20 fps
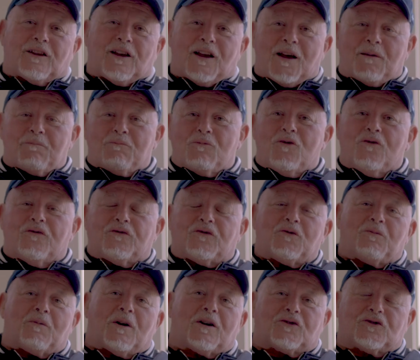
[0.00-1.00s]
can move
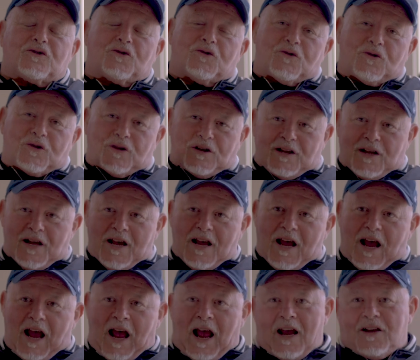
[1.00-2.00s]
too much so you could
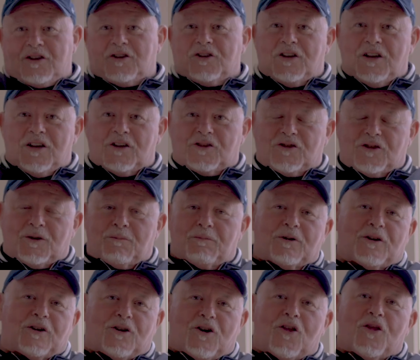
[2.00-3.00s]
actually hit
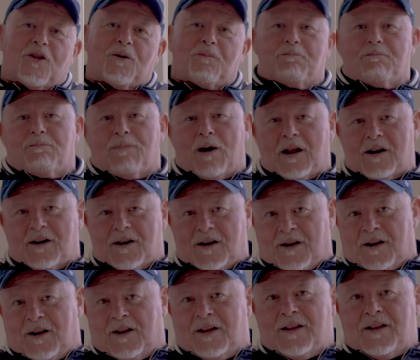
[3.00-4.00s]
somebody on the
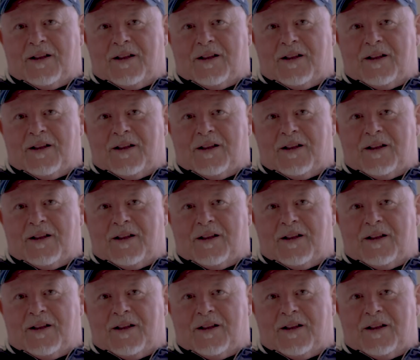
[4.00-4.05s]
button